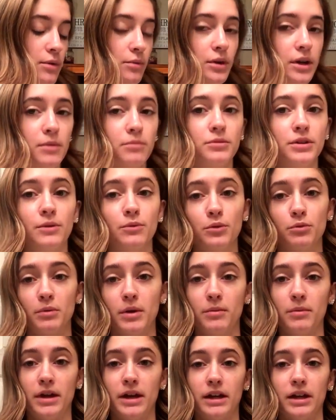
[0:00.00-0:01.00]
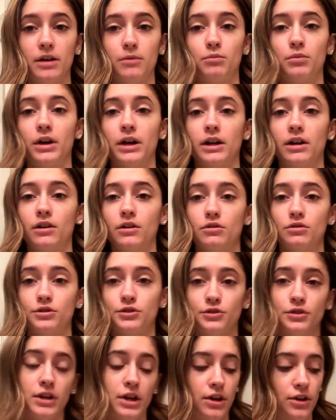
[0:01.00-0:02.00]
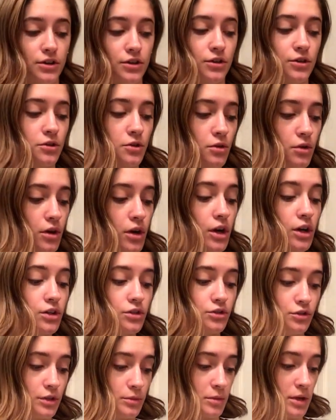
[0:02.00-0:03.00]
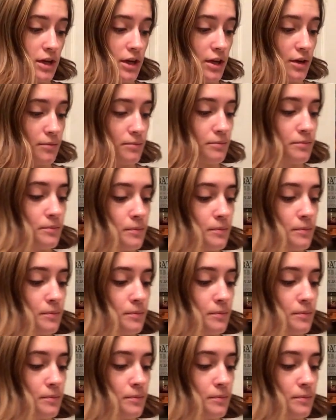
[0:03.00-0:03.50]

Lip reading: When I'm done with my makeup, I can go straight to doing my hair.